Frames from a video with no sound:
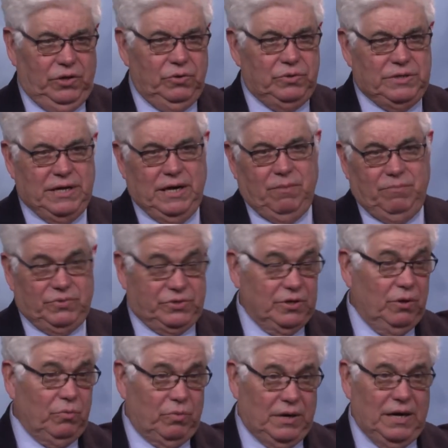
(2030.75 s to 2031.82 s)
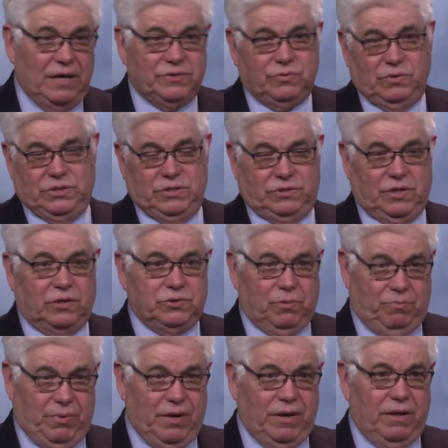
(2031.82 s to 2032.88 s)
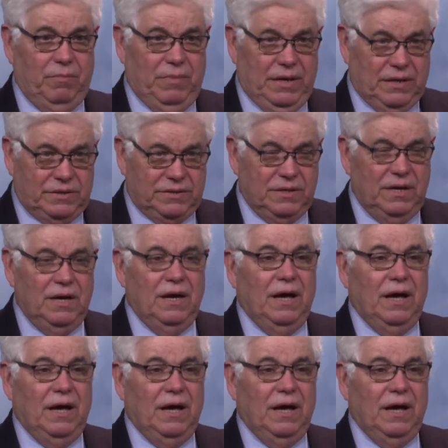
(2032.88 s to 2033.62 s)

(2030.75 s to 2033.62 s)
UTEP, Sol Ross, which is also part of the mix,